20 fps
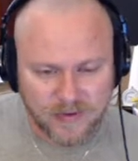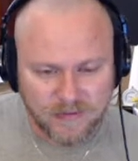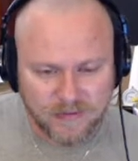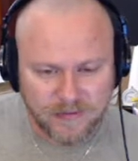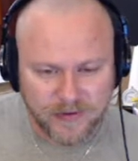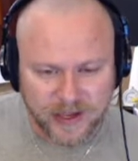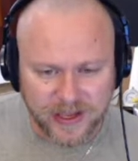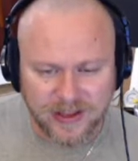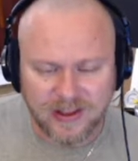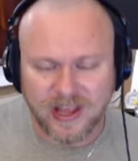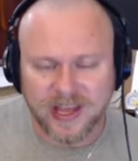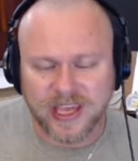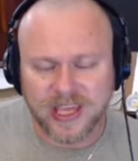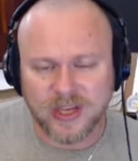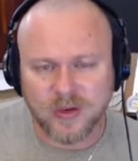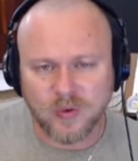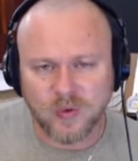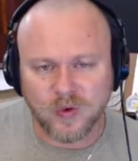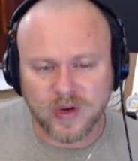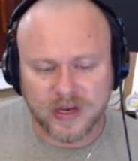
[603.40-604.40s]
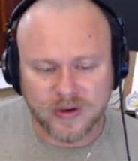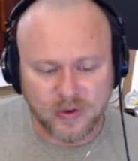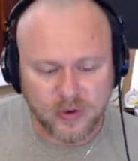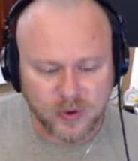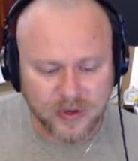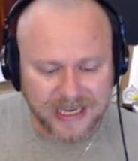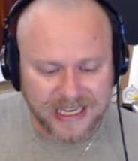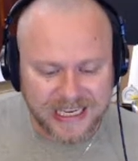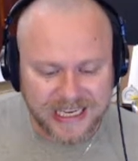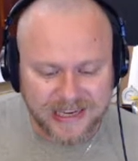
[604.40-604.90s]
feel like you
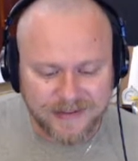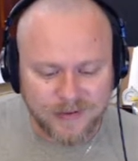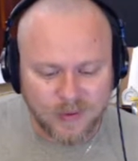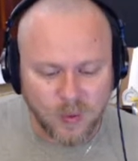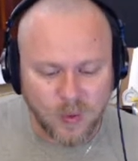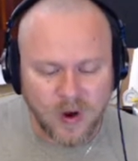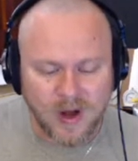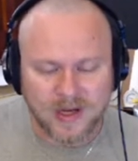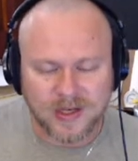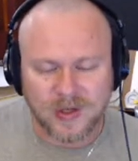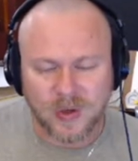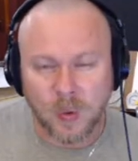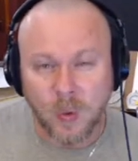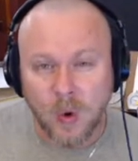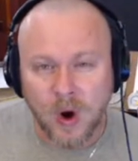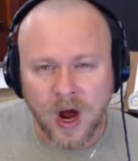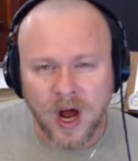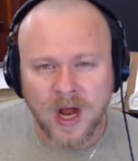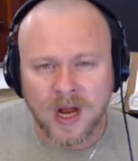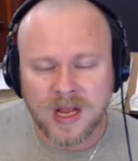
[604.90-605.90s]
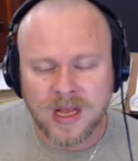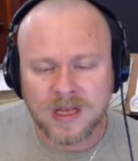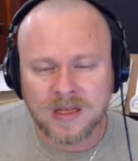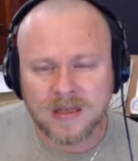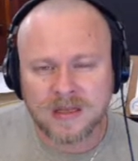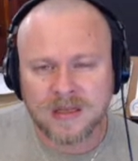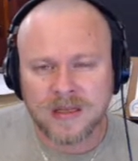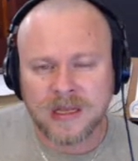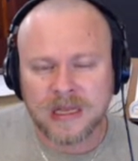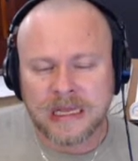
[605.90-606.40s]
would even want to walk.
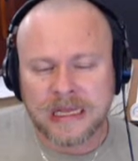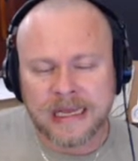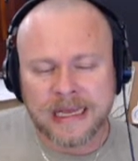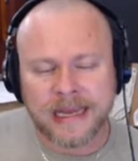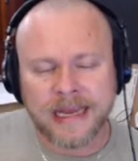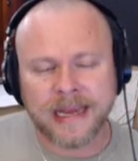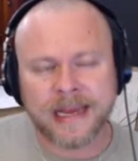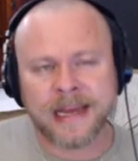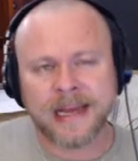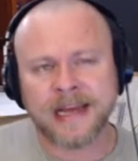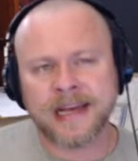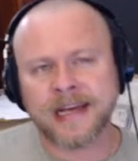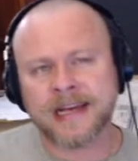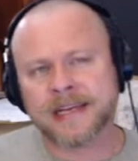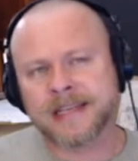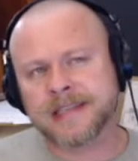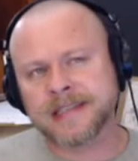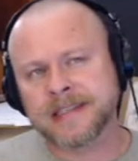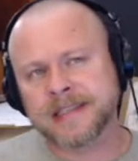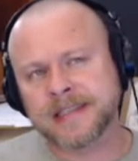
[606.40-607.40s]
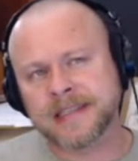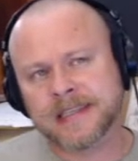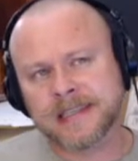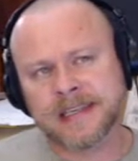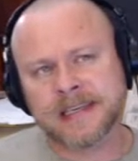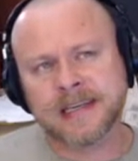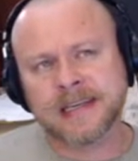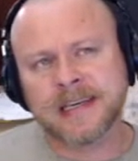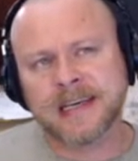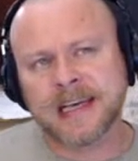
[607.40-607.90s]
And
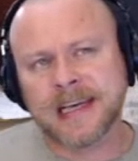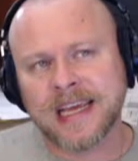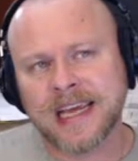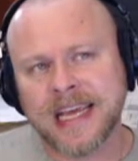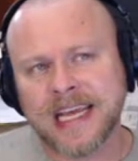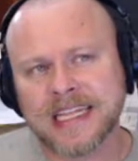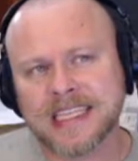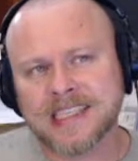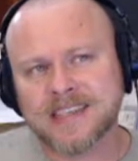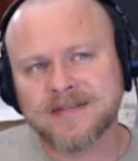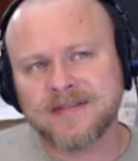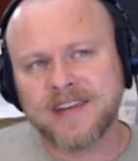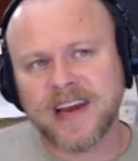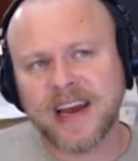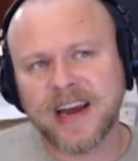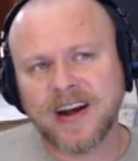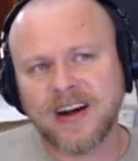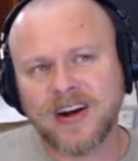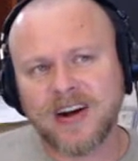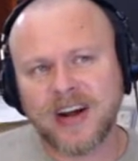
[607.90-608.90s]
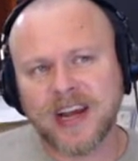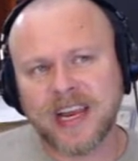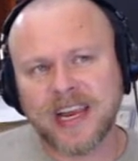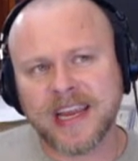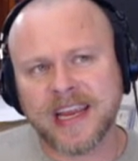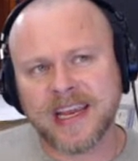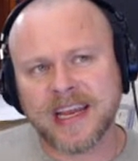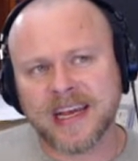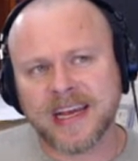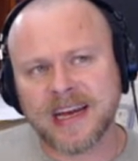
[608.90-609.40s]
it's
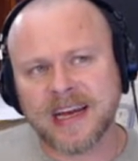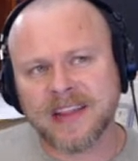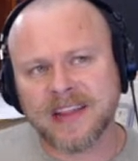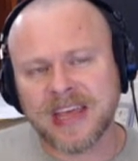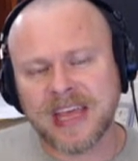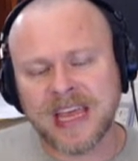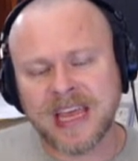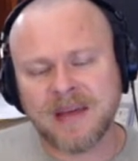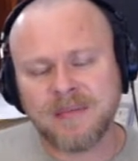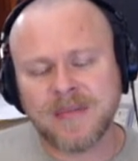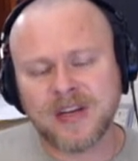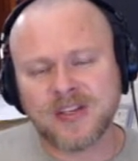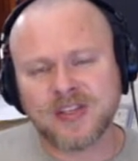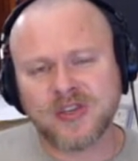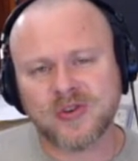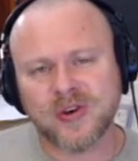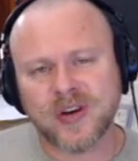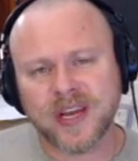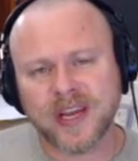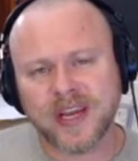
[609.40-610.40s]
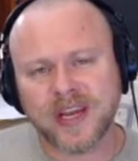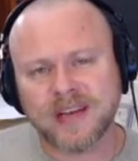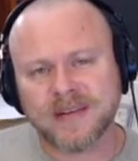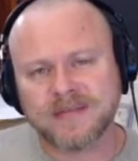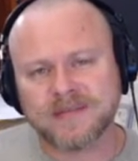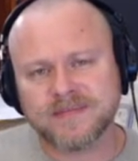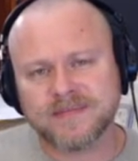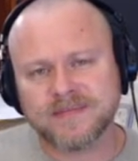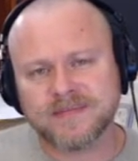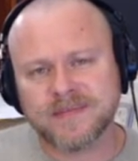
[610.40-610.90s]
very, the imagery
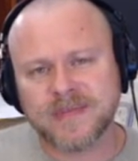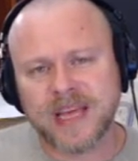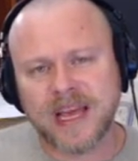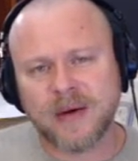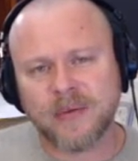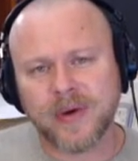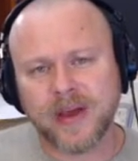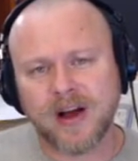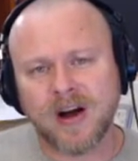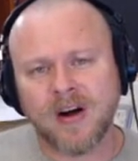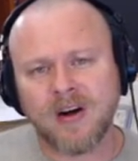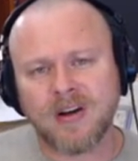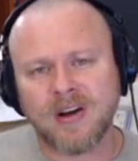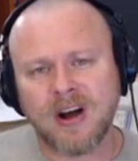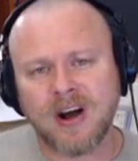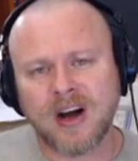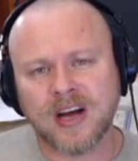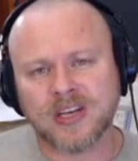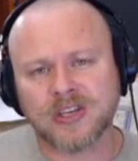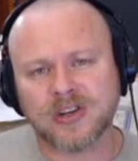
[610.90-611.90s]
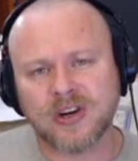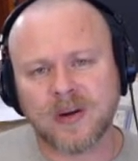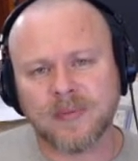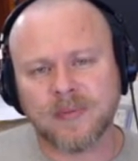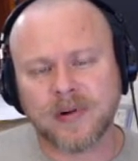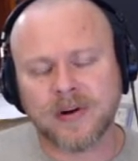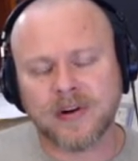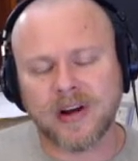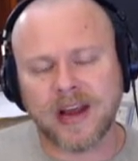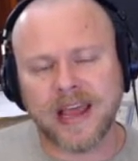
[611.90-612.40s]
that we all conjure
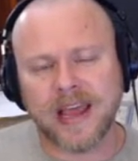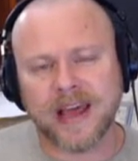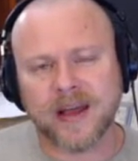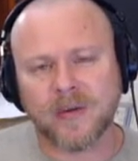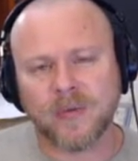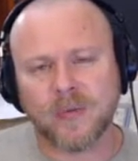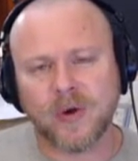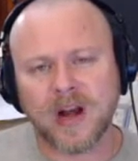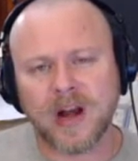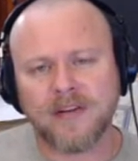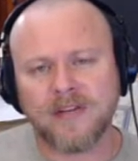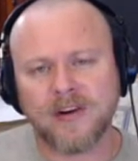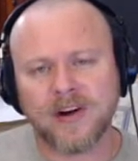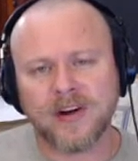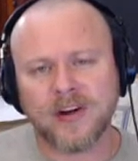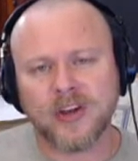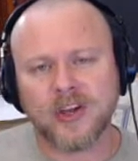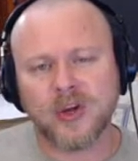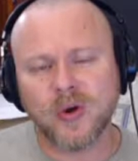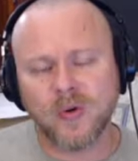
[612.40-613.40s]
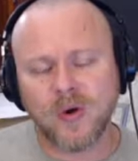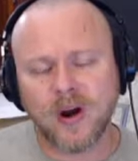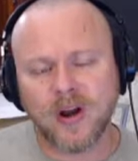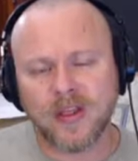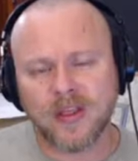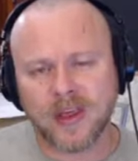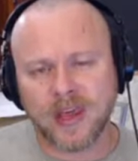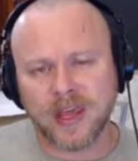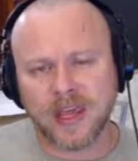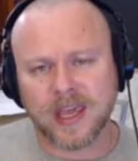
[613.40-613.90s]
up in our head. Whatever you are
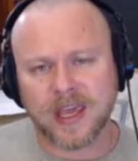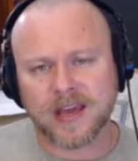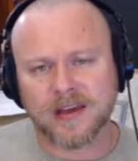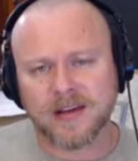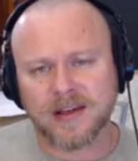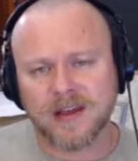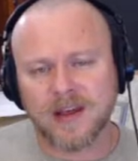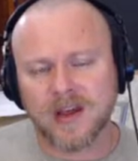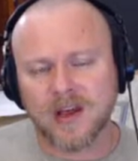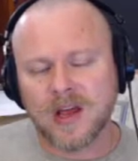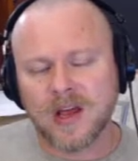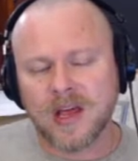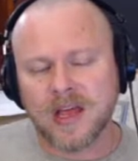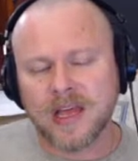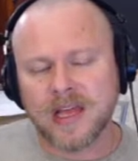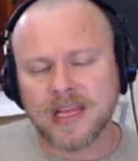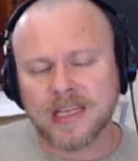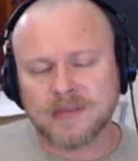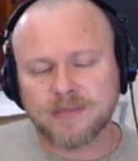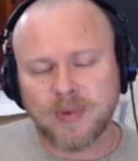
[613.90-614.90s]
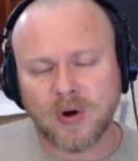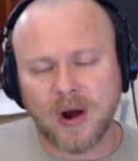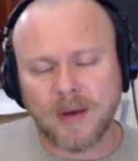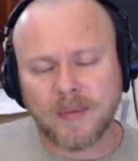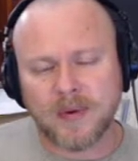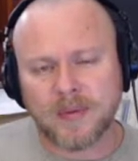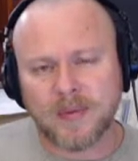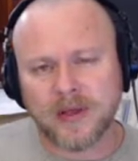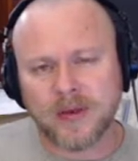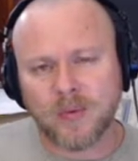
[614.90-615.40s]
thinking is
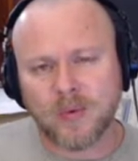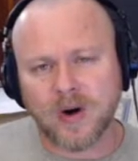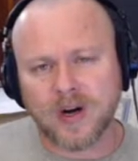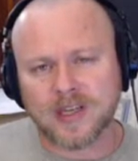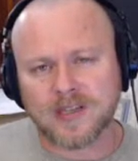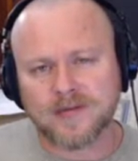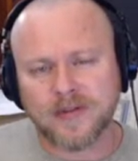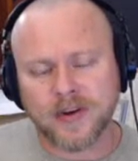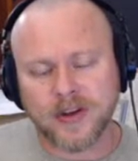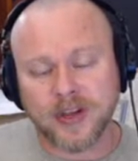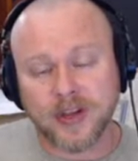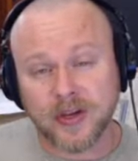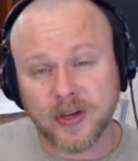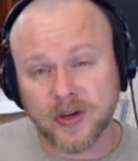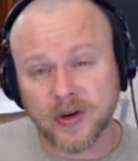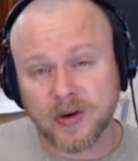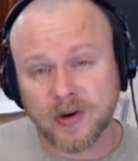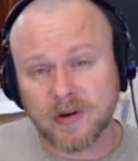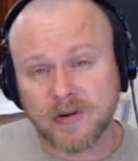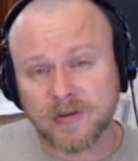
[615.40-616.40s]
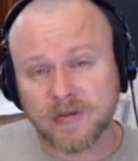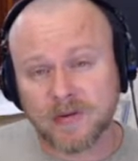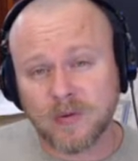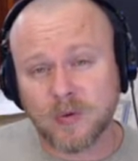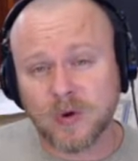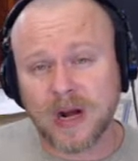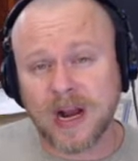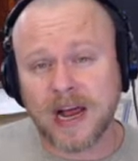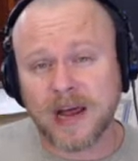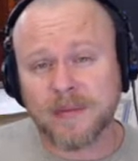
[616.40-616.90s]
probably worse for you.
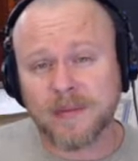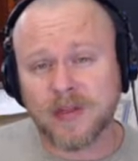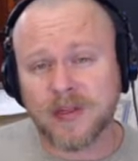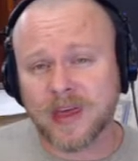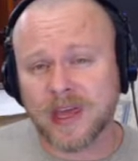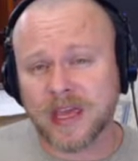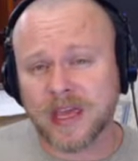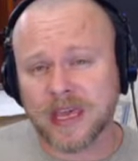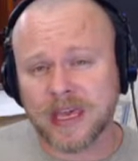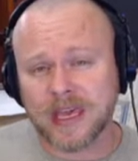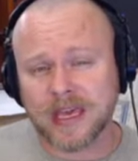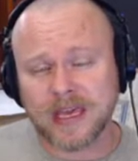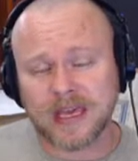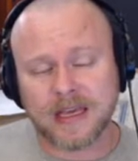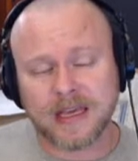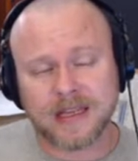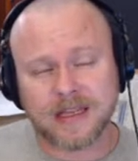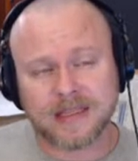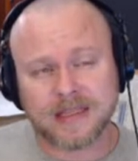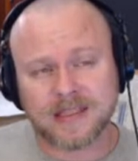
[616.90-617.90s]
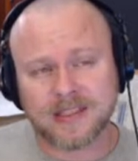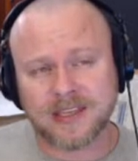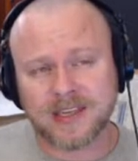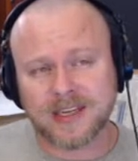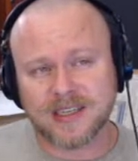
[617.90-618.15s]
What I'm thinking, it's